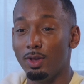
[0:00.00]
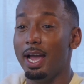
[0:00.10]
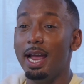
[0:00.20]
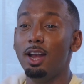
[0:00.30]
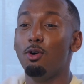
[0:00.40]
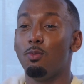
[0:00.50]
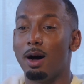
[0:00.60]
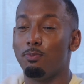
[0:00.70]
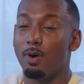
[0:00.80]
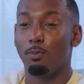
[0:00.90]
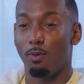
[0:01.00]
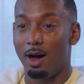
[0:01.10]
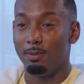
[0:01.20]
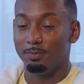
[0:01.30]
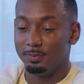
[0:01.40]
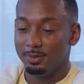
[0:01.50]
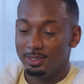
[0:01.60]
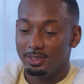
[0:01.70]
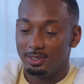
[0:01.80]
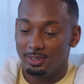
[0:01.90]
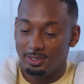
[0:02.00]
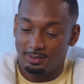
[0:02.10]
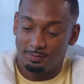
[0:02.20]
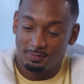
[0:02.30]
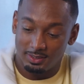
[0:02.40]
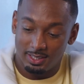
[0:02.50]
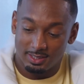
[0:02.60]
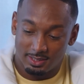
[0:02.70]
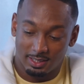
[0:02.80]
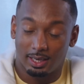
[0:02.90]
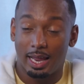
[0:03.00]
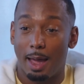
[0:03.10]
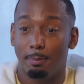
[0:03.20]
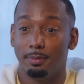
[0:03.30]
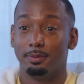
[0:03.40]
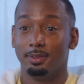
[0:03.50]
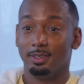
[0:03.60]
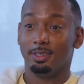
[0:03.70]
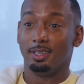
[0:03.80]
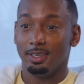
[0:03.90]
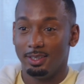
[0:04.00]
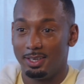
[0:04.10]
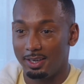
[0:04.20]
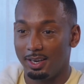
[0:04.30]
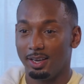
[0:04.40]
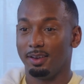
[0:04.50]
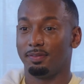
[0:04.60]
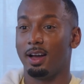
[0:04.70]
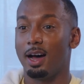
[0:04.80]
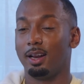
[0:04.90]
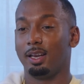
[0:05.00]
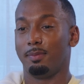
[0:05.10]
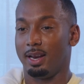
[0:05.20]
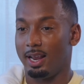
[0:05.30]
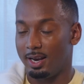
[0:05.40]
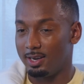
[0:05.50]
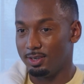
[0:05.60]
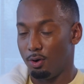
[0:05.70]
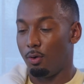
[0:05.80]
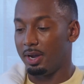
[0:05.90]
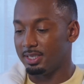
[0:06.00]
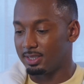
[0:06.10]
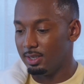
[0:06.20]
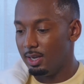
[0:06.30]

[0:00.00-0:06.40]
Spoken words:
Ain't no womp womp womp. Is clap if God eliminated noise.